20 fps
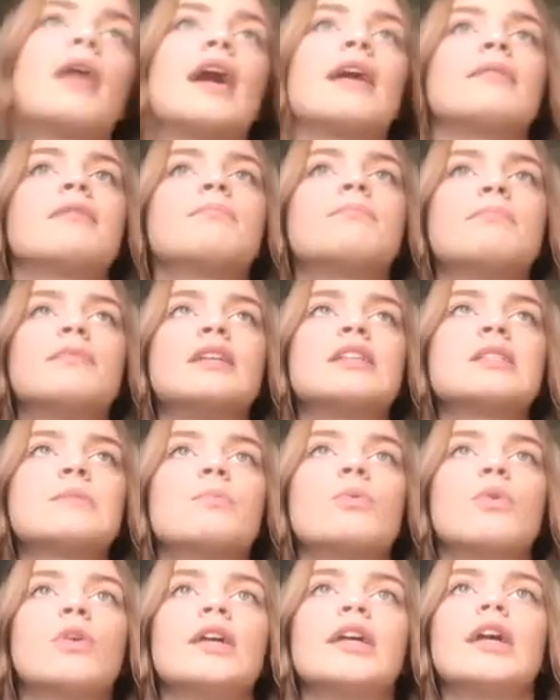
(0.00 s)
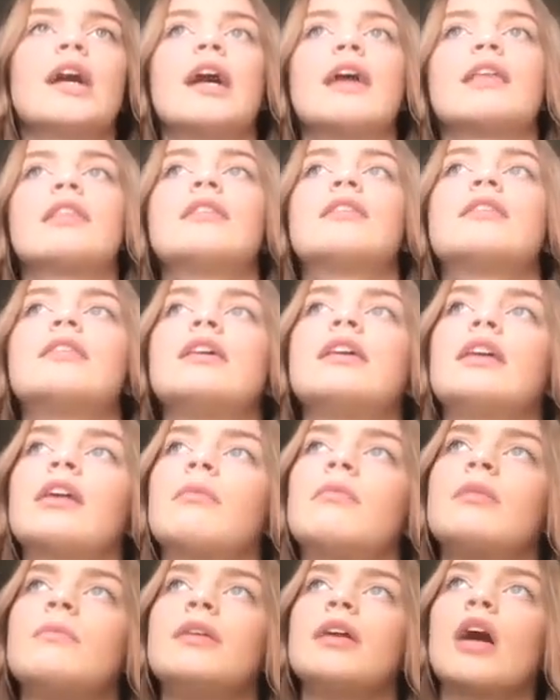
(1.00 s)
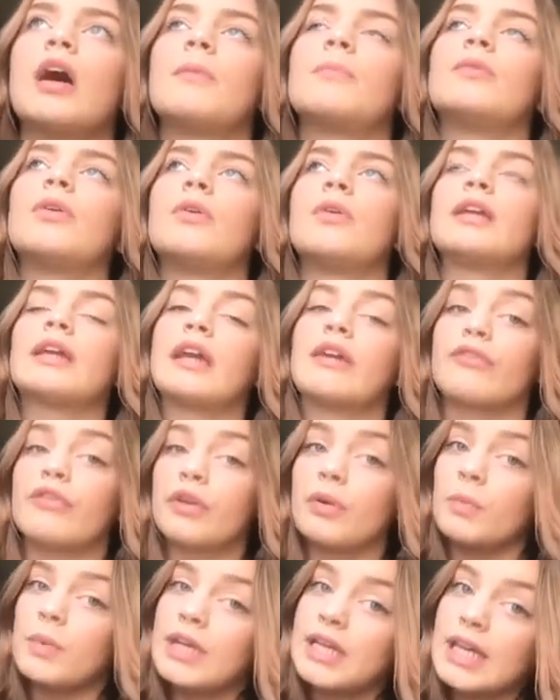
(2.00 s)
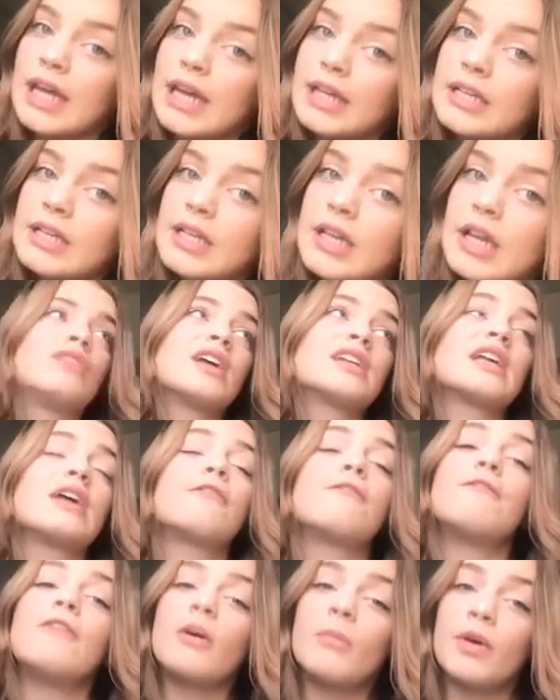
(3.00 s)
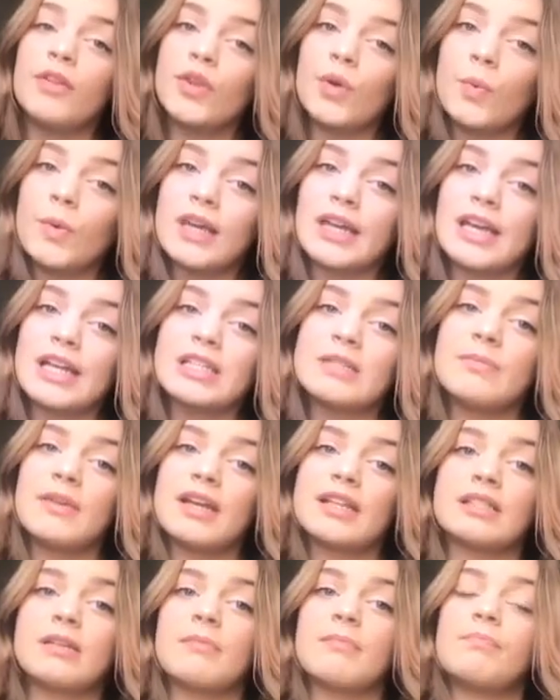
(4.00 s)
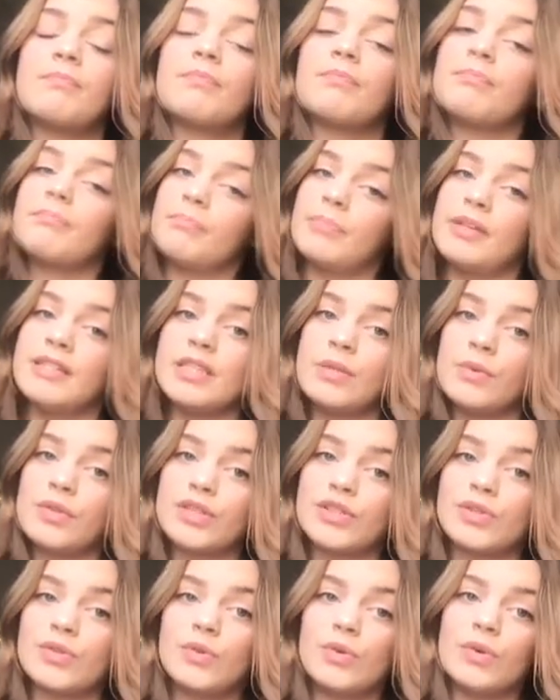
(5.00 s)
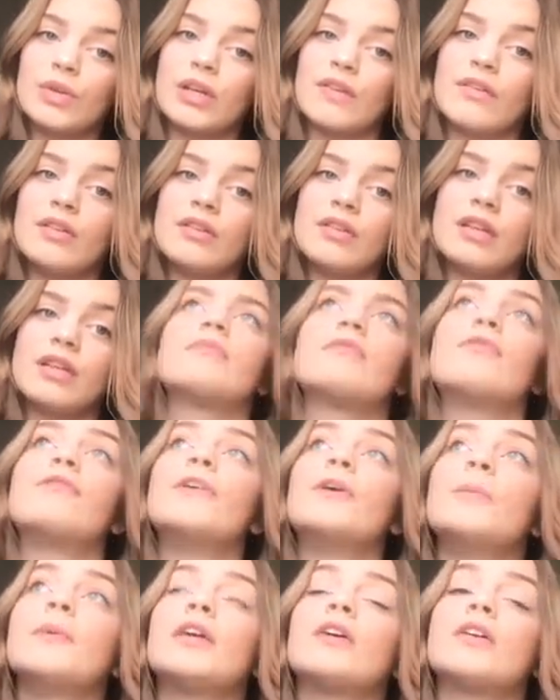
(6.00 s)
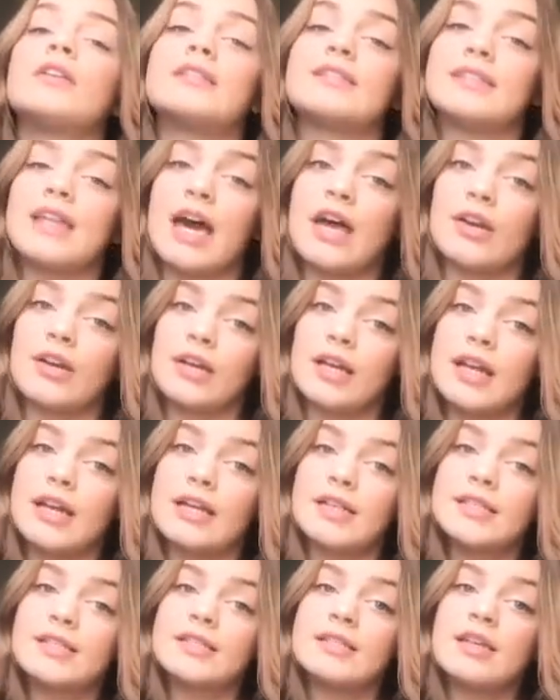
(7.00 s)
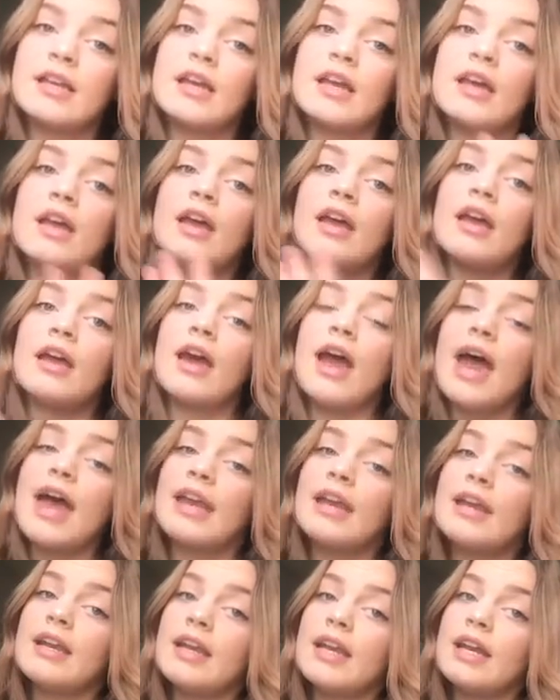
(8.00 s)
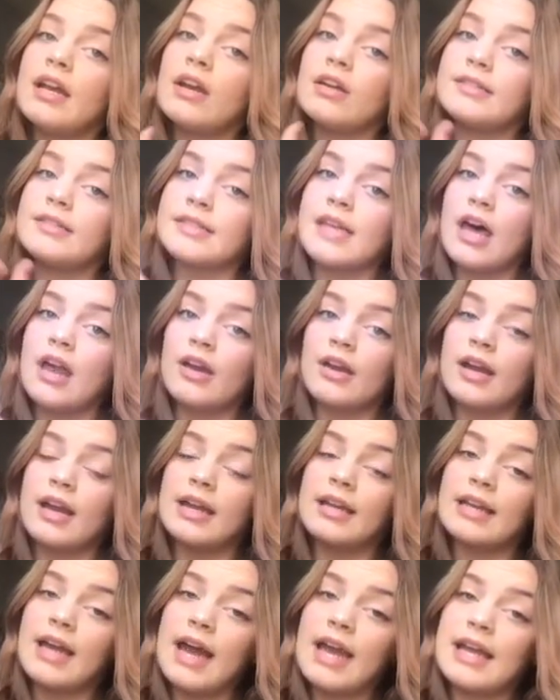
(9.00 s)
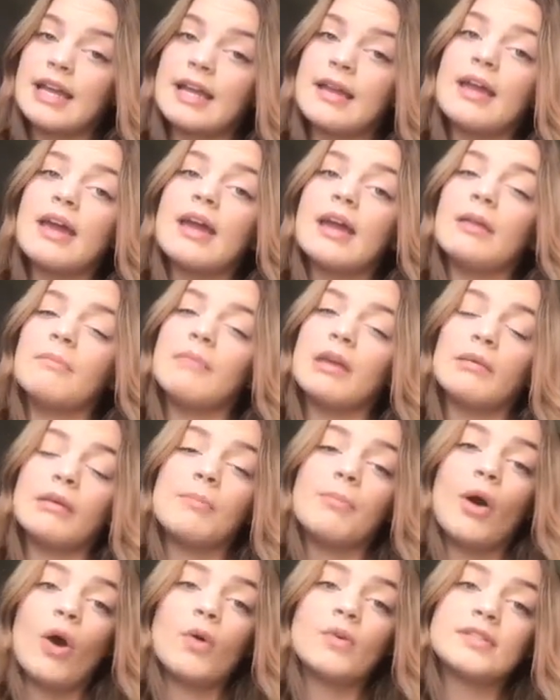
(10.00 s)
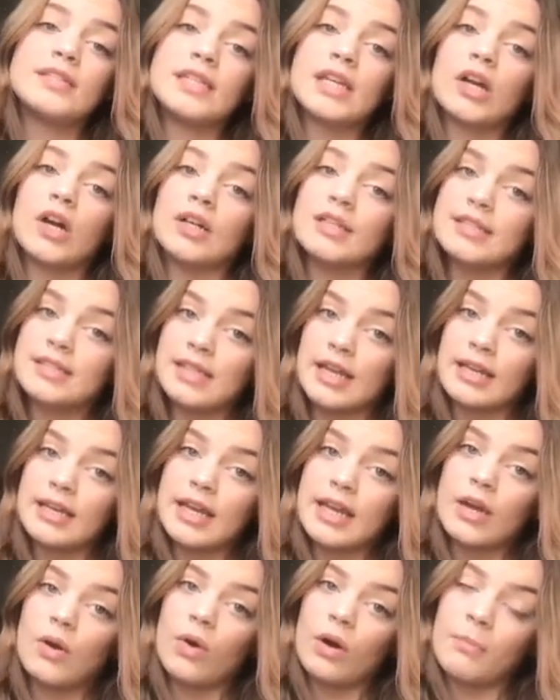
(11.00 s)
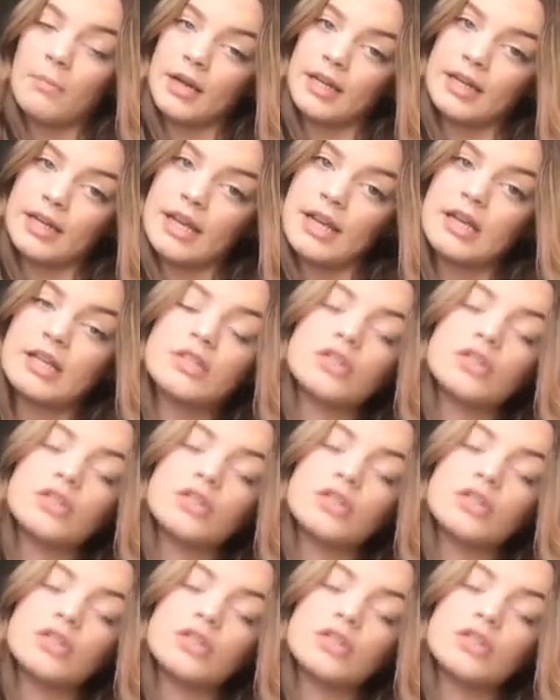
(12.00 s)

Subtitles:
At this point, I think I'm going to be uploading every weekend because I film on the weekends because I'm busy with school and everything. Filming on Saturdays, editing Saturday night, and maybe posting on Sunday or Monday.